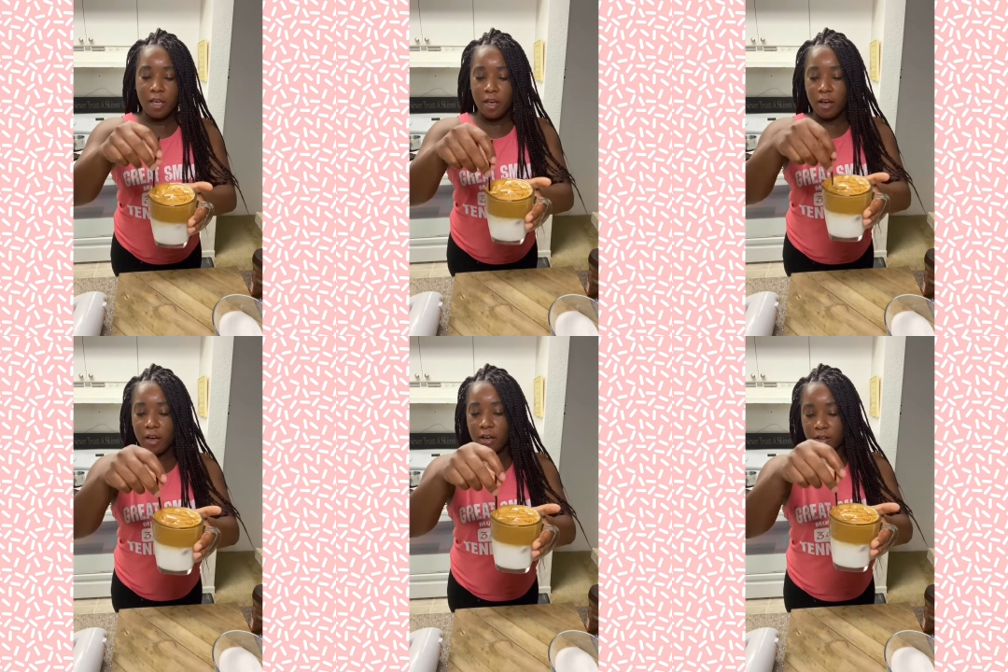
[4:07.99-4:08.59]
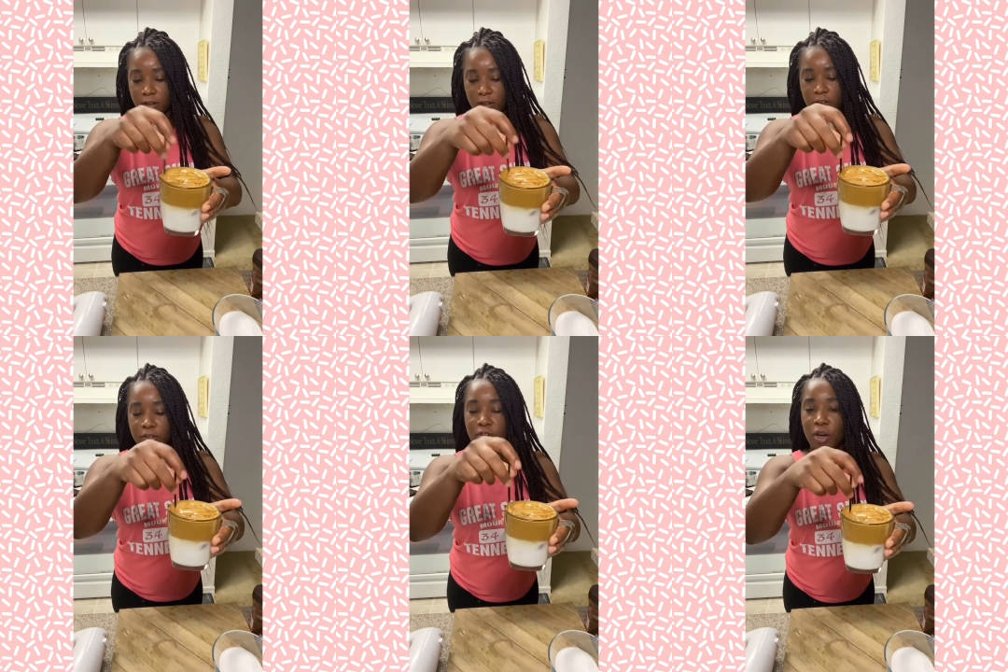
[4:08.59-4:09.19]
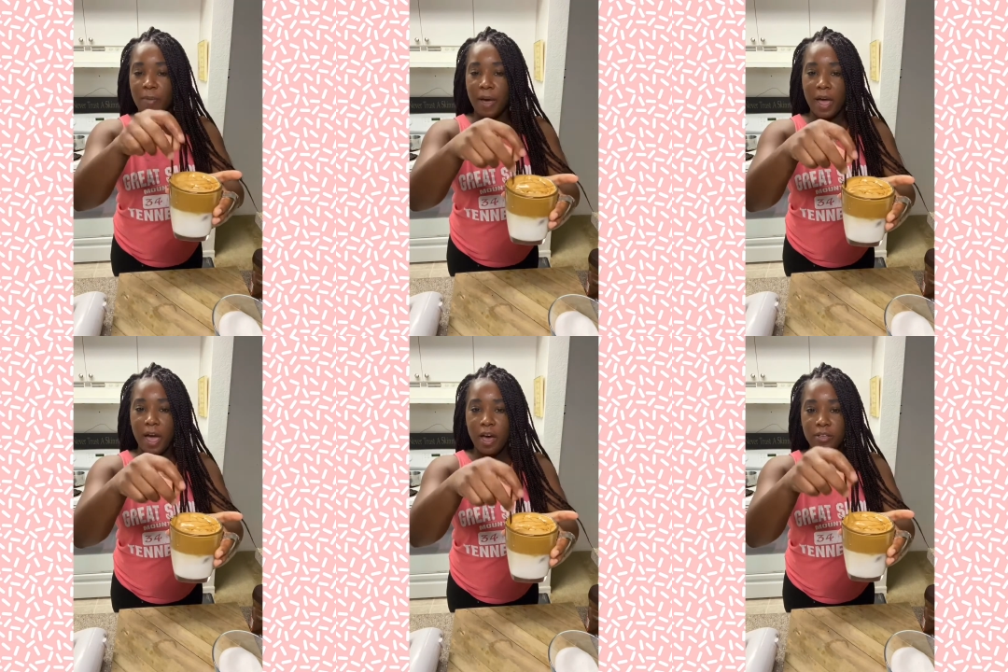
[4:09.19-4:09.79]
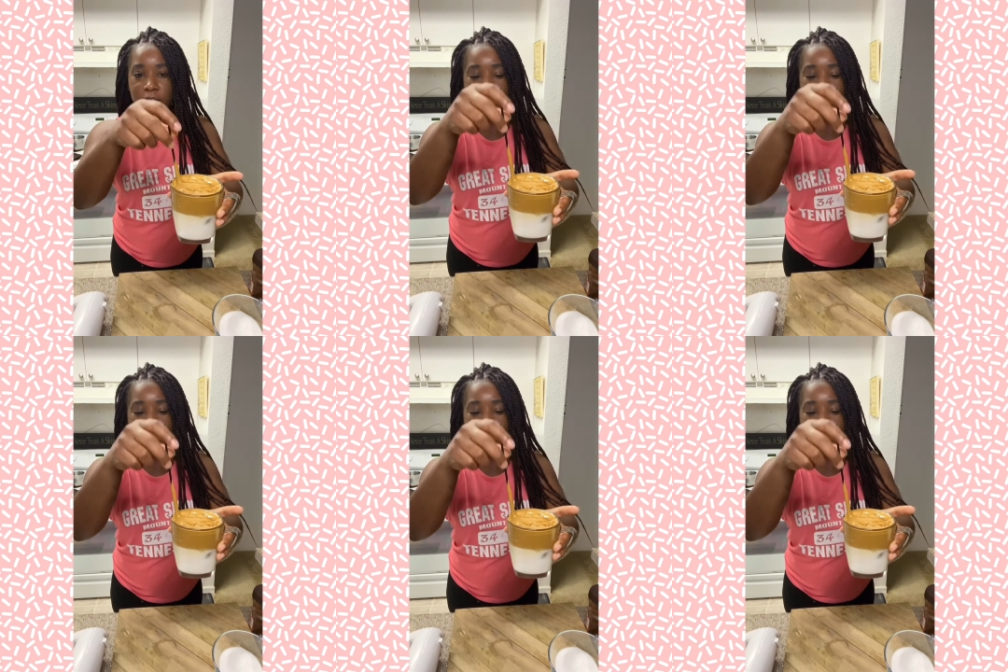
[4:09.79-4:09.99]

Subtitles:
Oh, you come to my house,